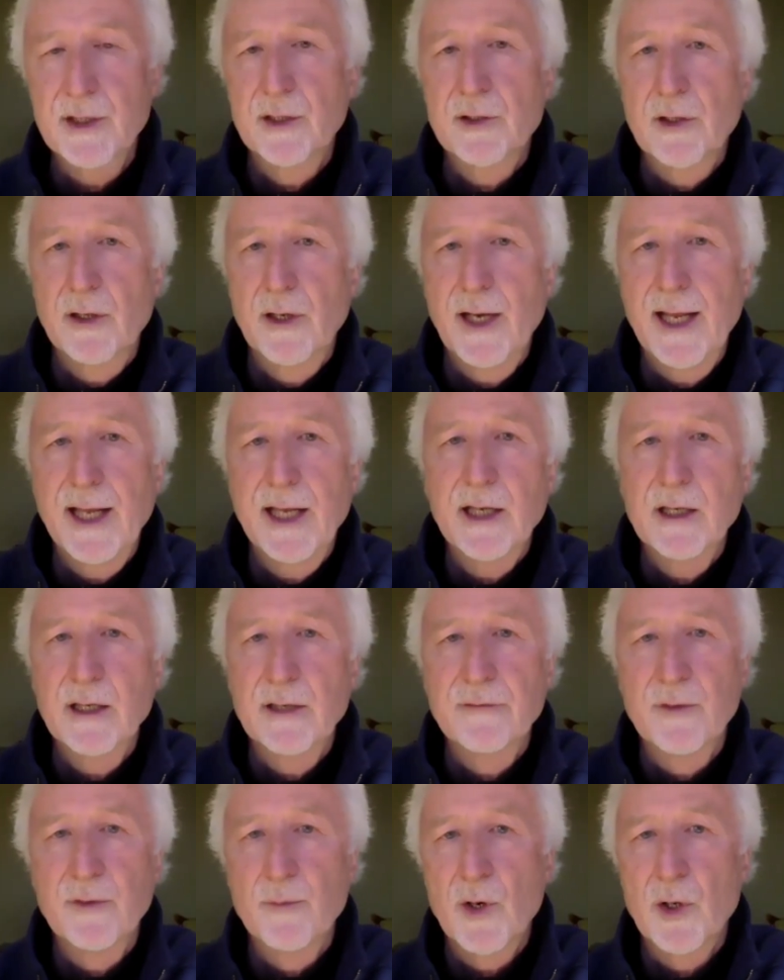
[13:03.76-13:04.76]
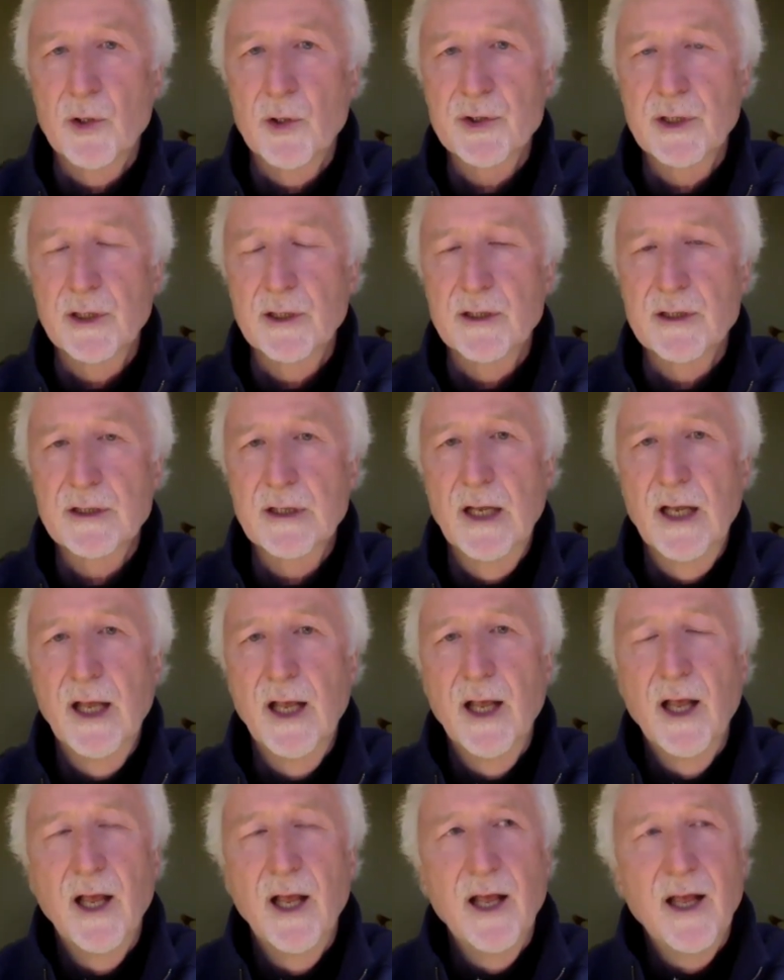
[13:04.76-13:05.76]
or negative emotions,
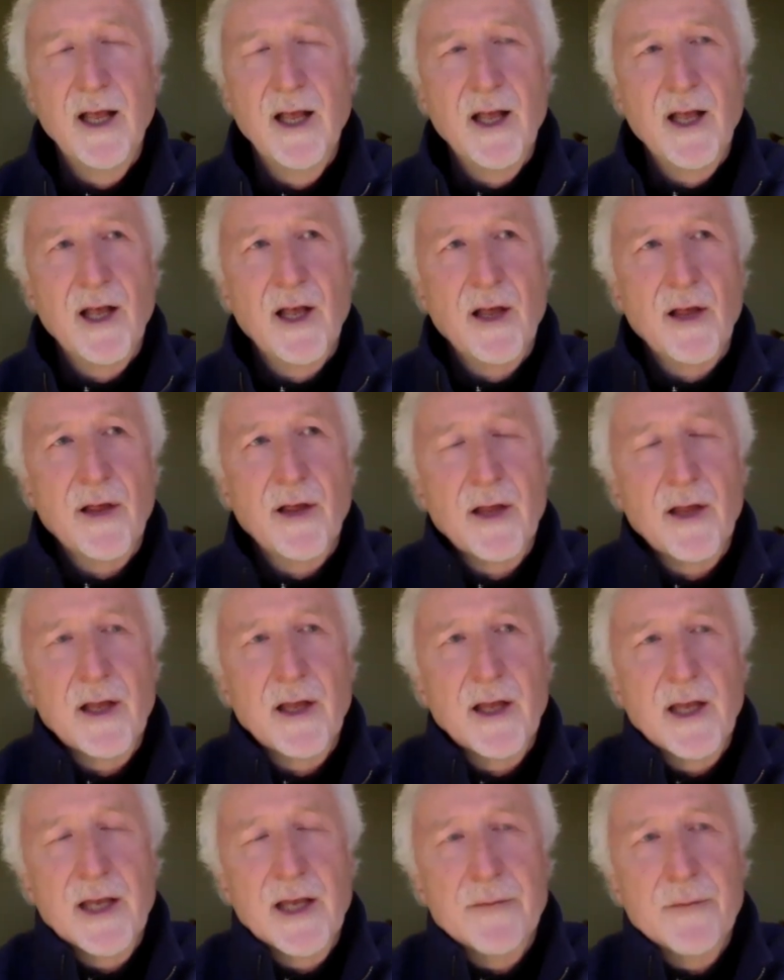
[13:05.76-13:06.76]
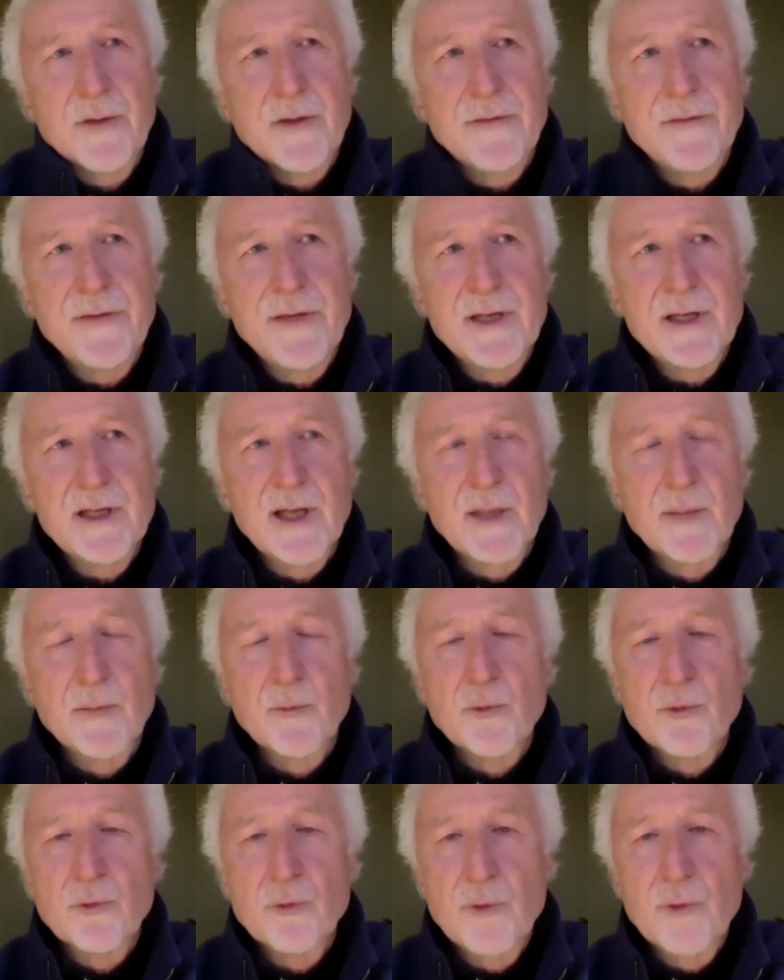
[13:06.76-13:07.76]
if we feel them
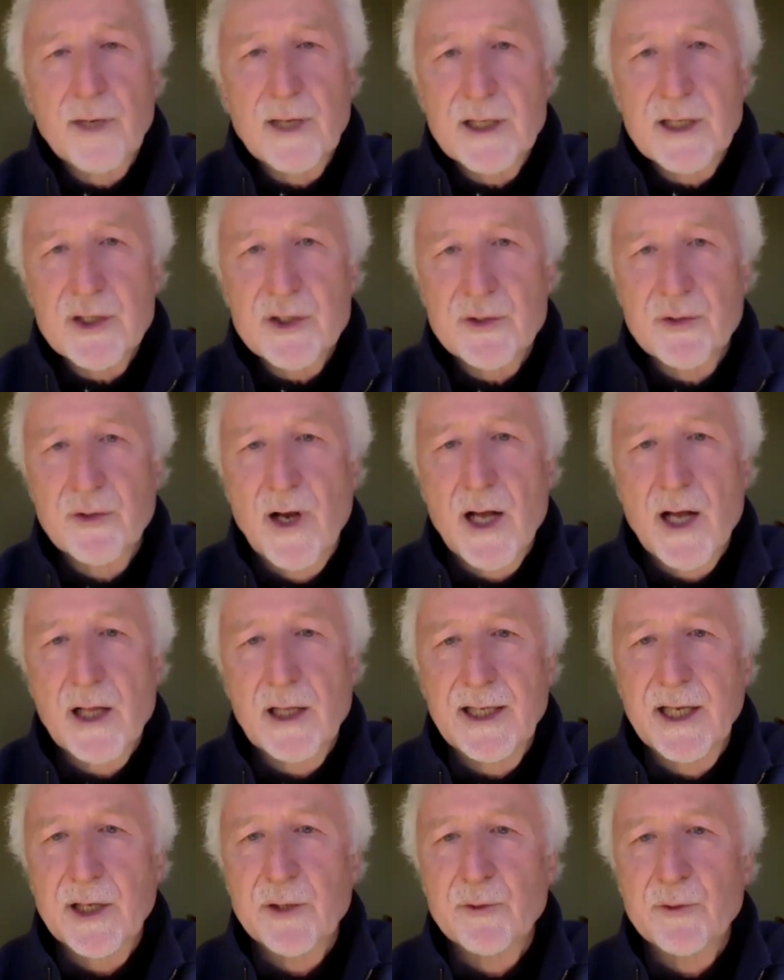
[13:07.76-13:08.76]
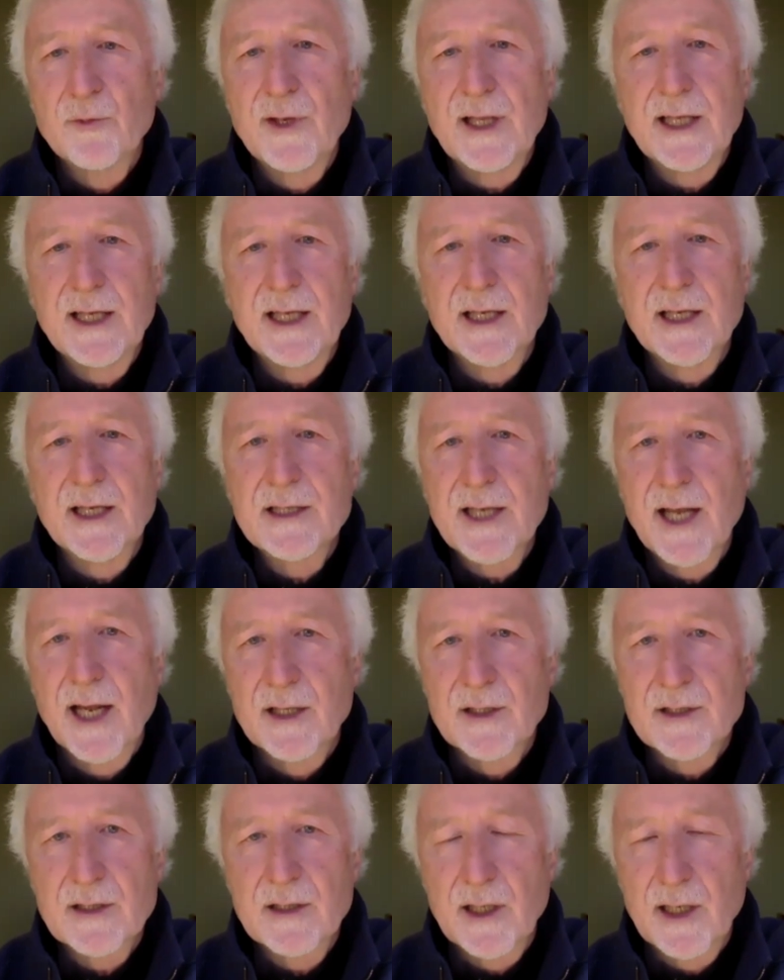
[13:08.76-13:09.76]
really strongly and really
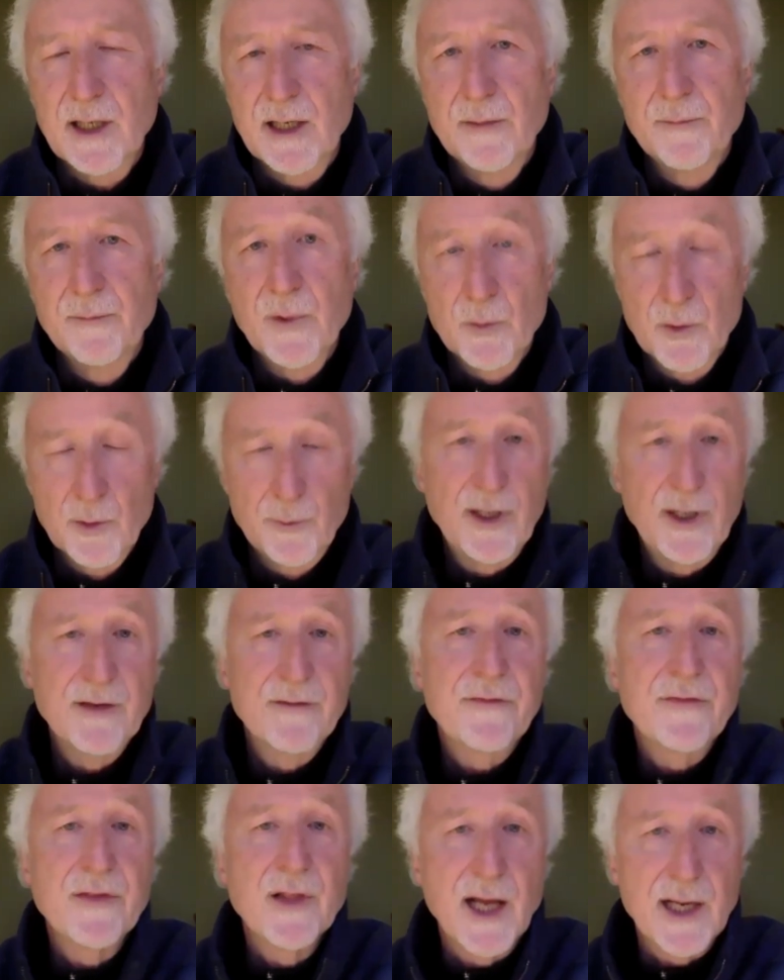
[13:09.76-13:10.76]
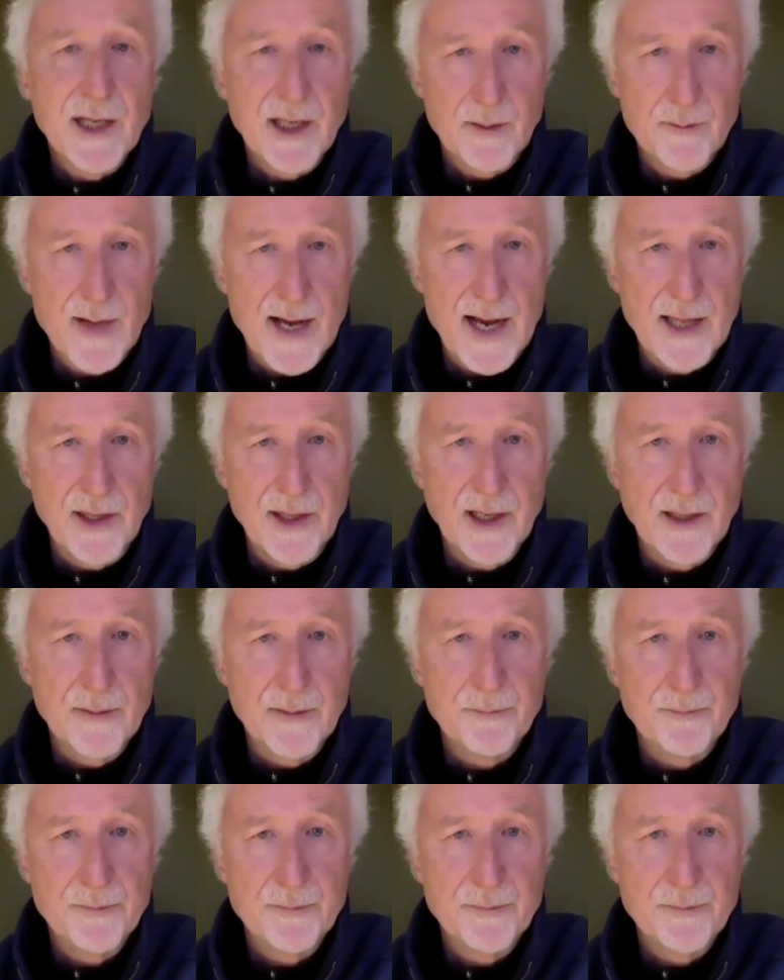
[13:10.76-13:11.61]
intensely, we're being flooded by them.